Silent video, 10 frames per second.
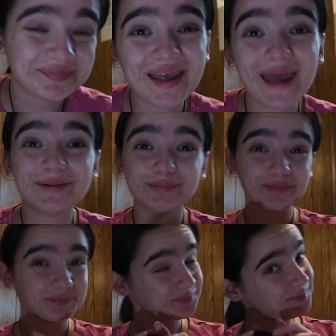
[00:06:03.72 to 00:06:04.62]
Okay,
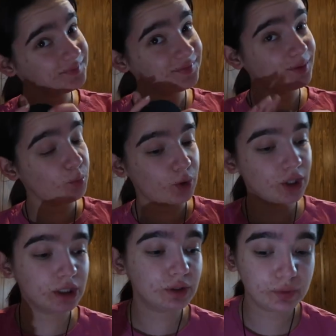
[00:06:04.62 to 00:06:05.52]
we're
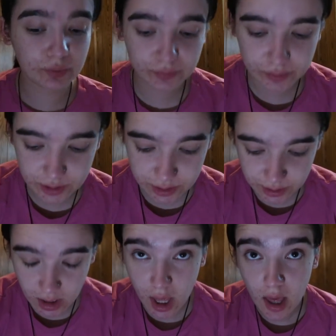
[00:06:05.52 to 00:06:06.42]
gonna do
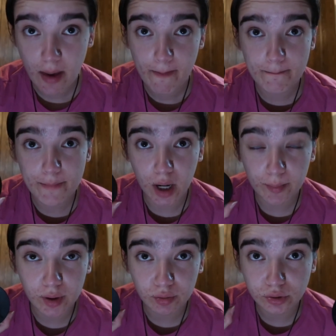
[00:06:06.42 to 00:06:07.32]
Bare
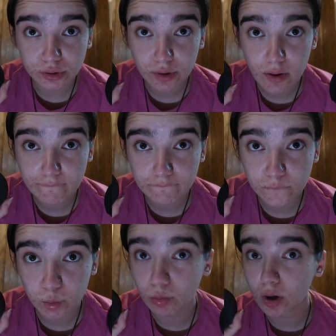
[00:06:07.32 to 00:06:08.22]
Minerals.
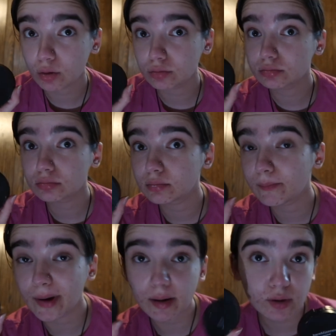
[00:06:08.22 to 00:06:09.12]
Whoa.
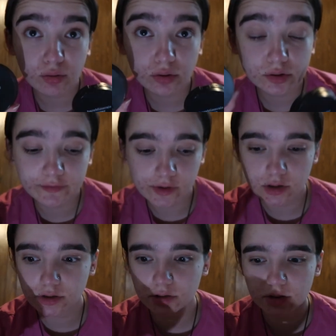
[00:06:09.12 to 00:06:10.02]
Bare Minerals
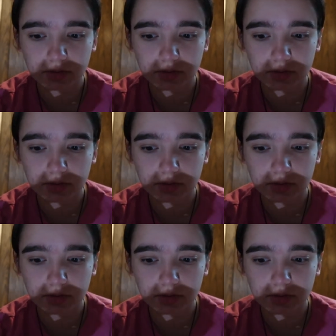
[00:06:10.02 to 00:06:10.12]
first.